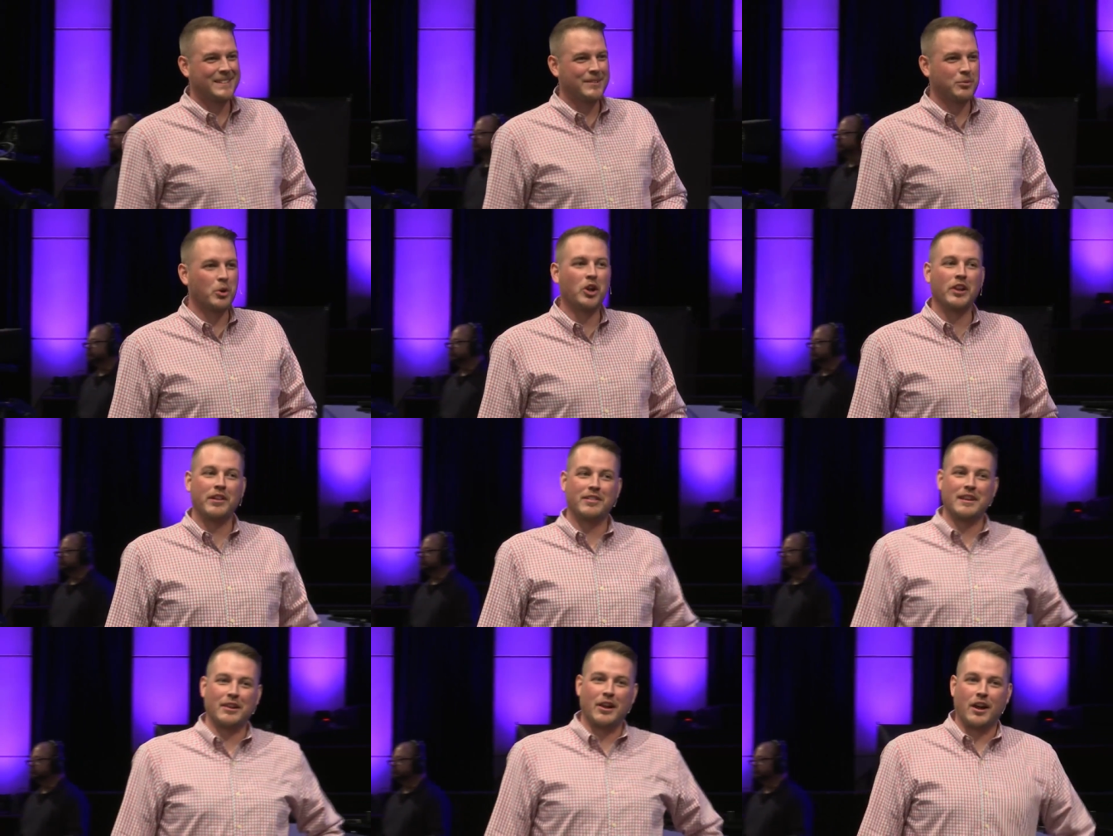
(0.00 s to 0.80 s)
Really
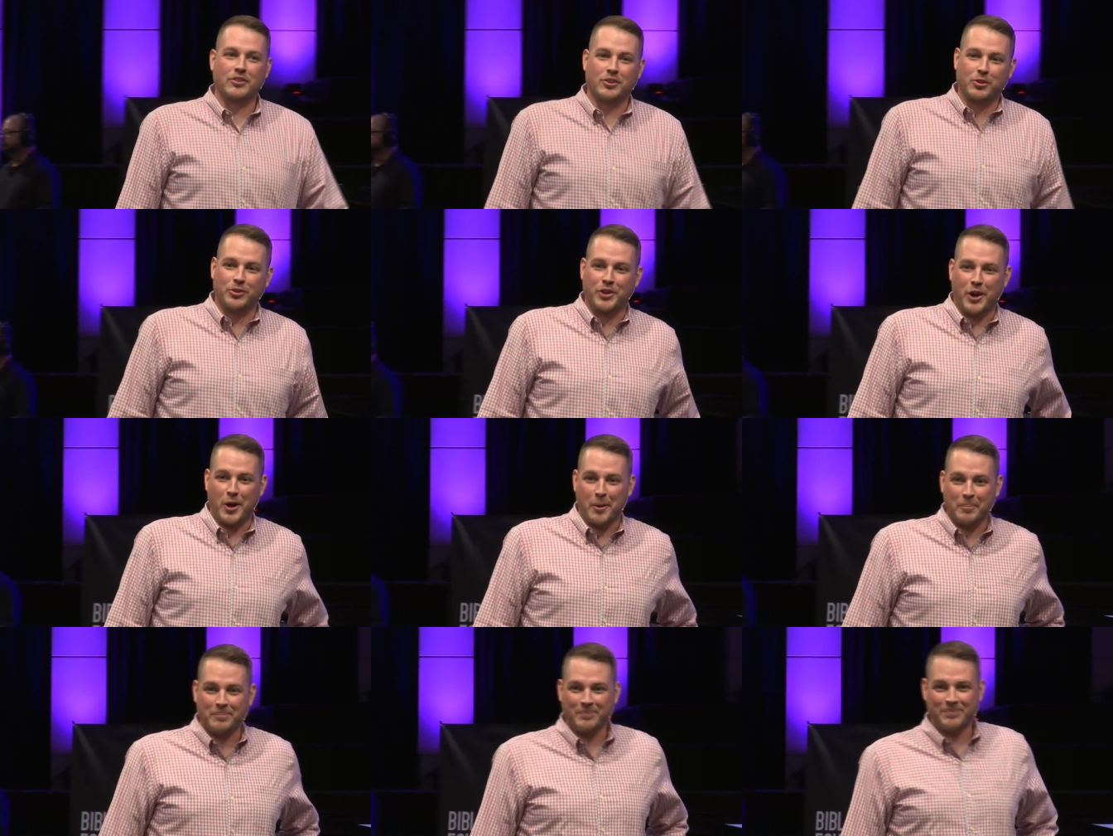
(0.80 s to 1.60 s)
theological
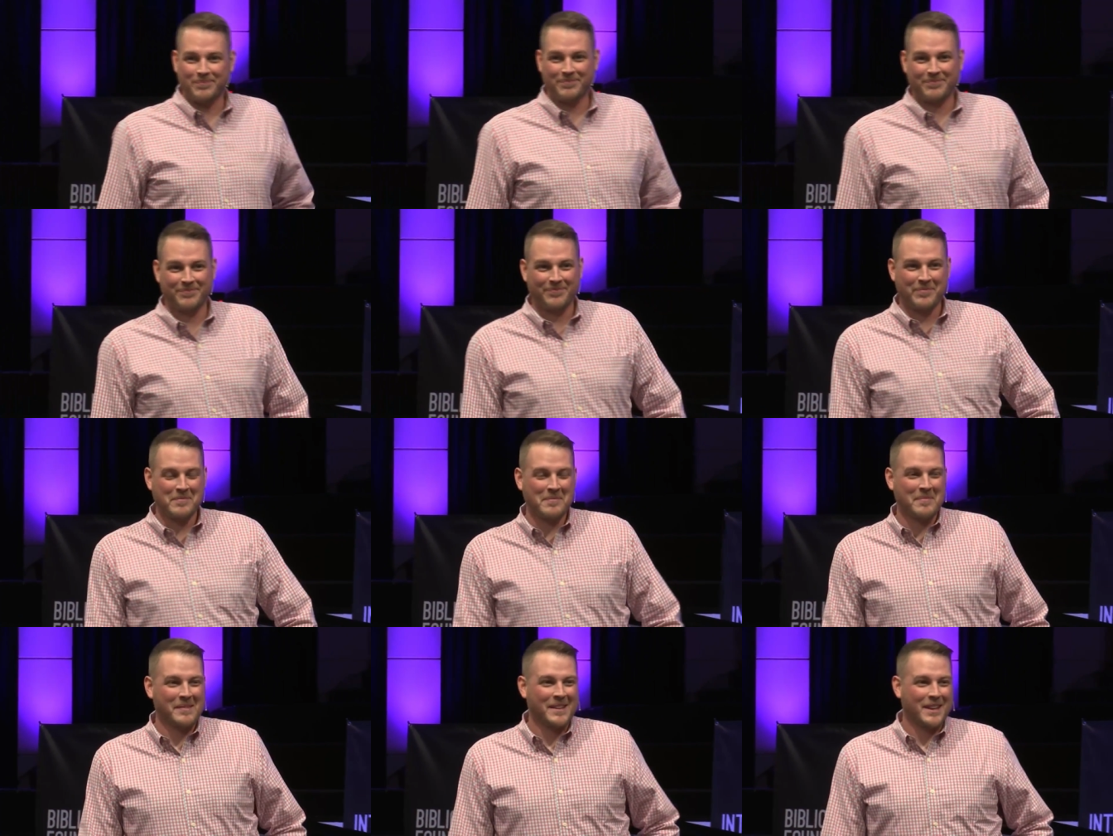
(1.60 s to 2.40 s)
term.
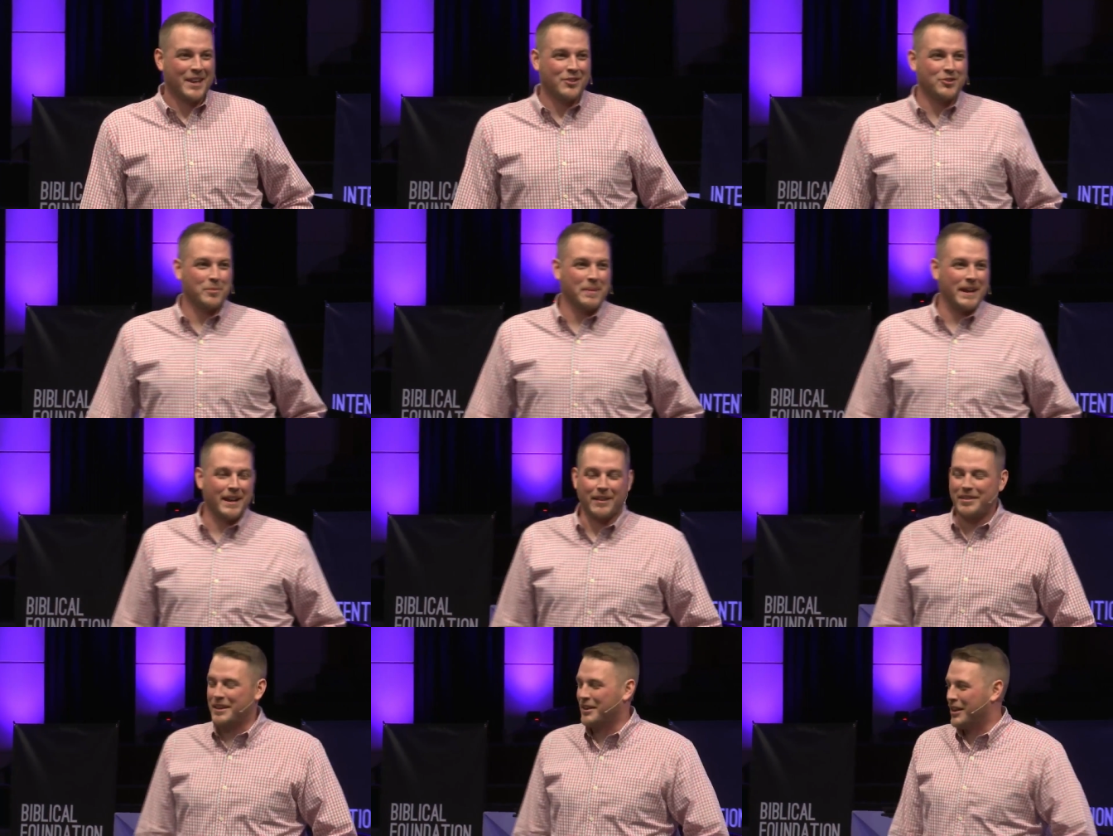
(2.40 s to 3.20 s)
It should be
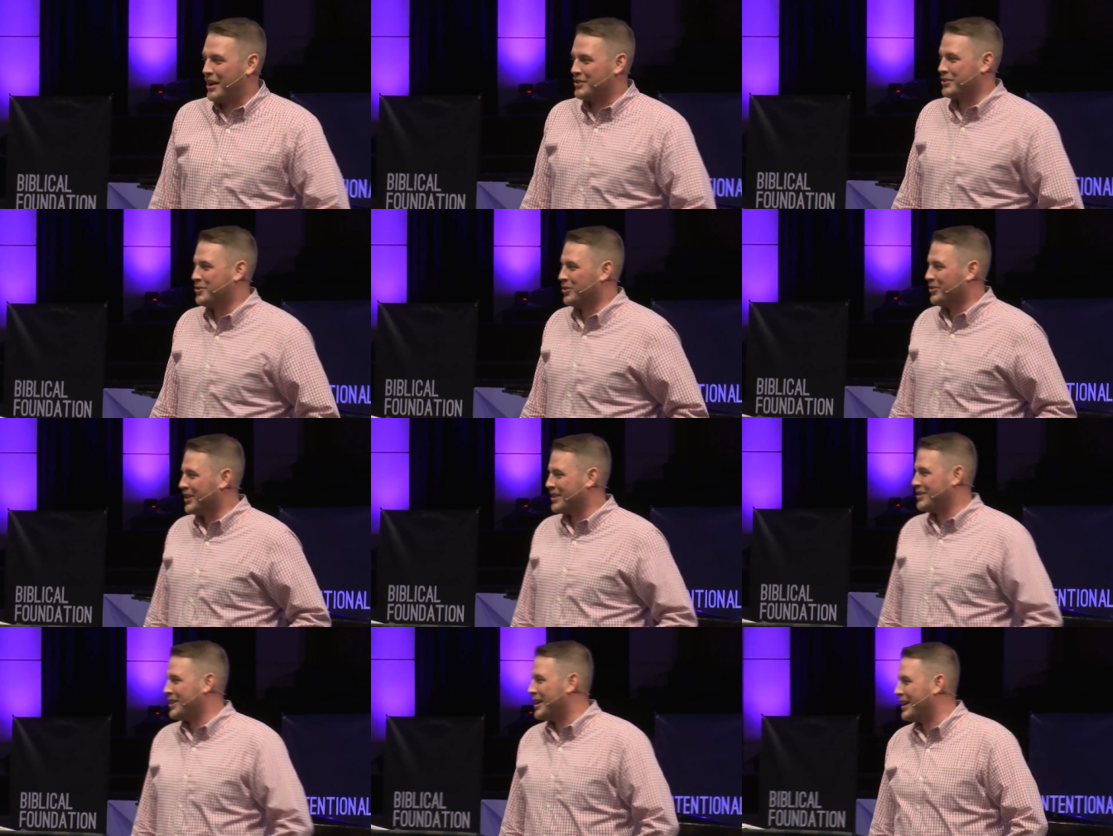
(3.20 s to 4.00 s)
in a theological
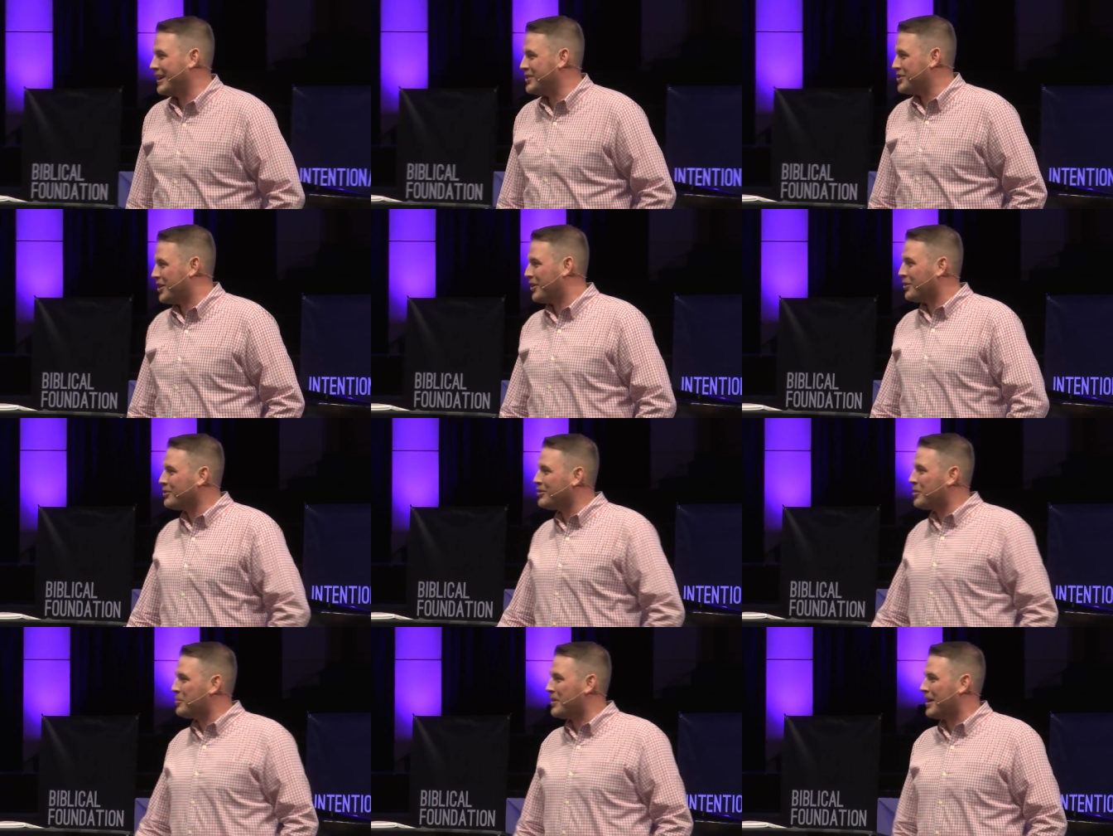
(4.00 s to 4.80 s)
dictionary journal
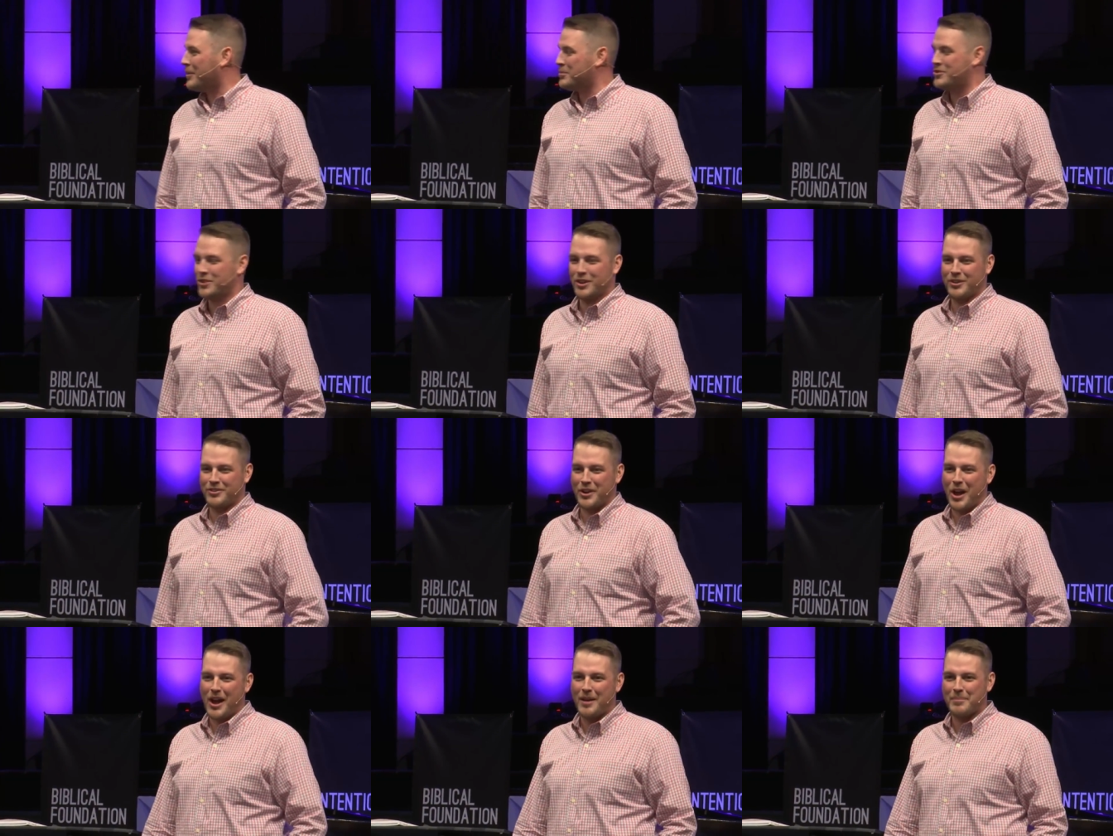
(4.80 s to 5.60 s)
somewhere. I'm sure
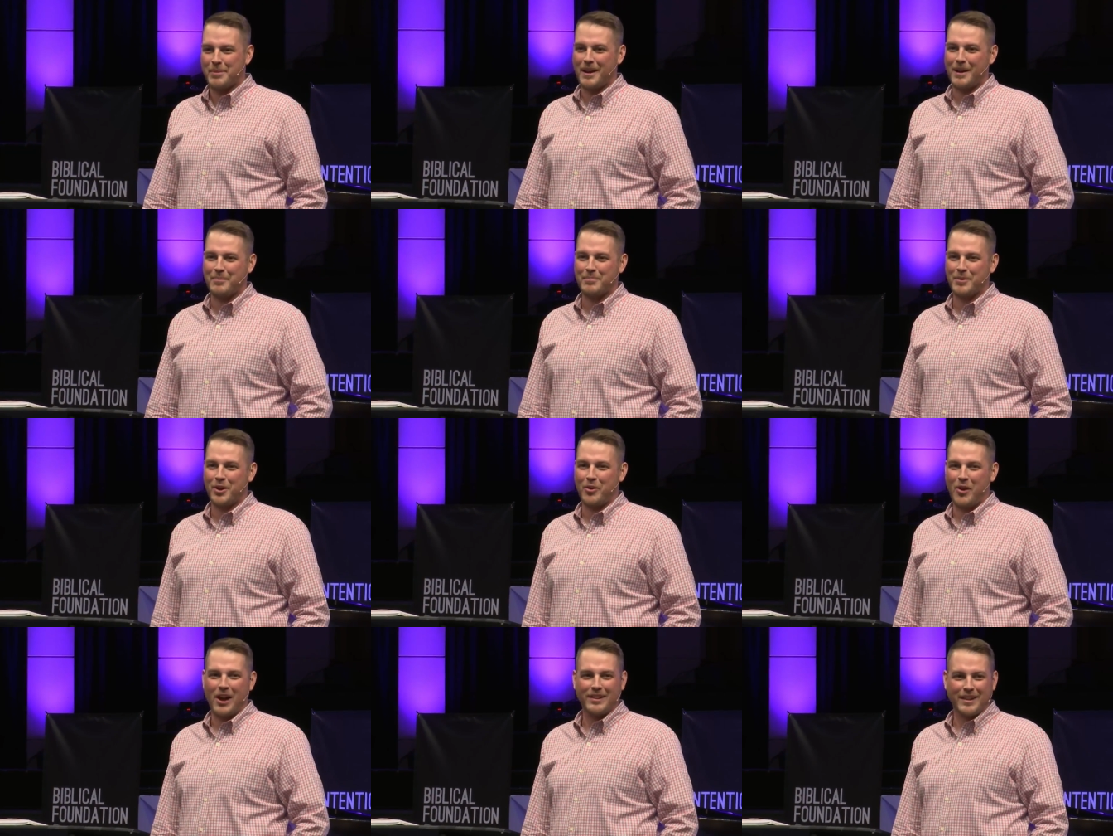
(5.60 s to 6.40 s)
it's not, but I'm going
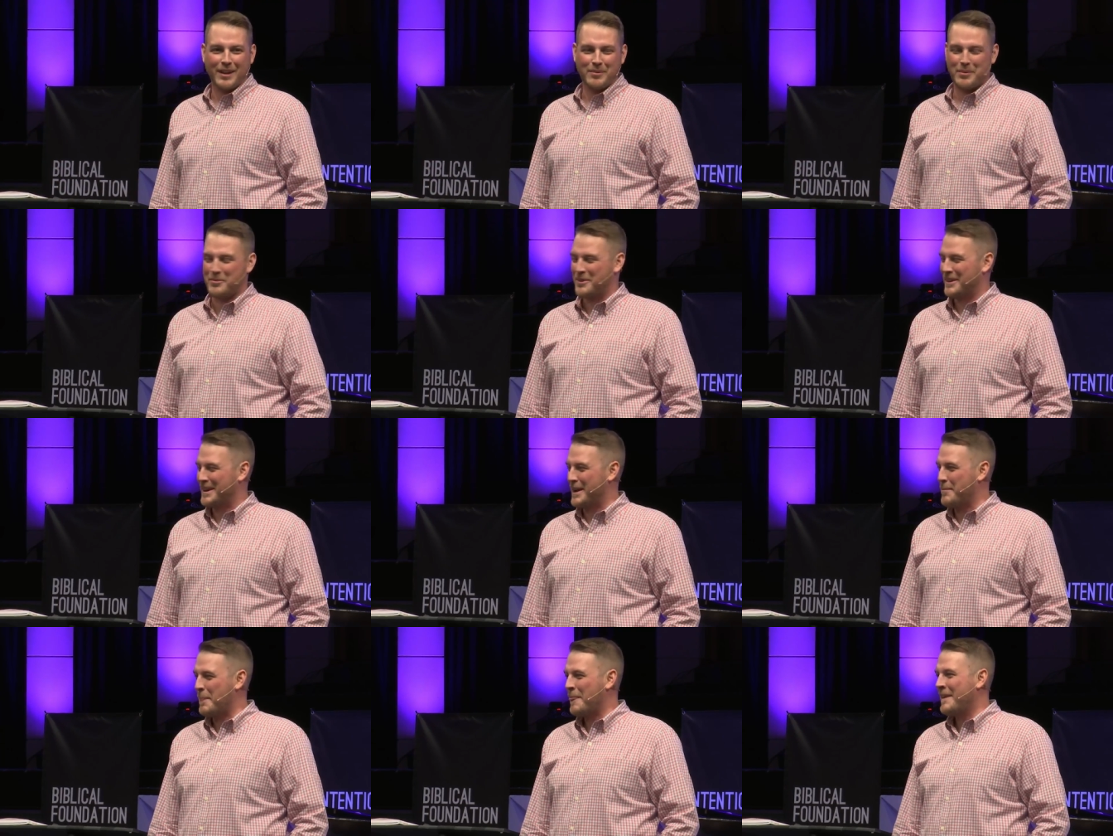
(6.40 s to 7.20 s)
to write that one one
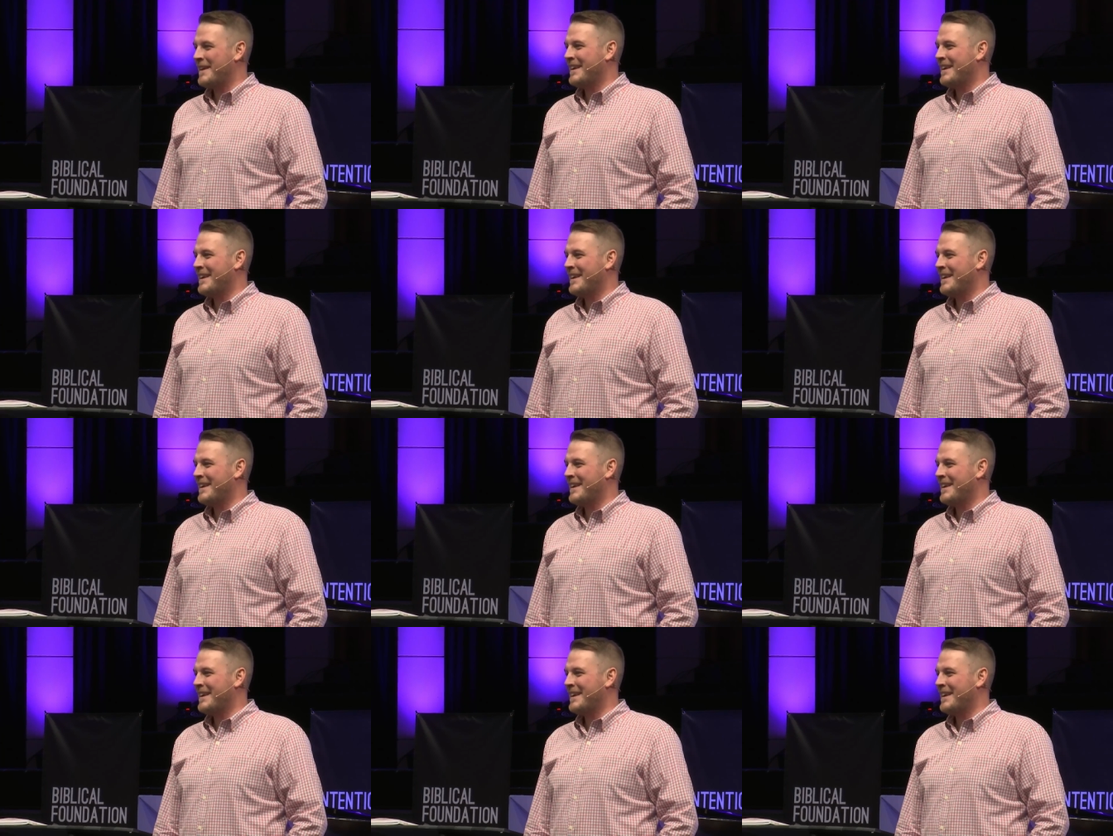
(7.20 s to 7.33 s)
day.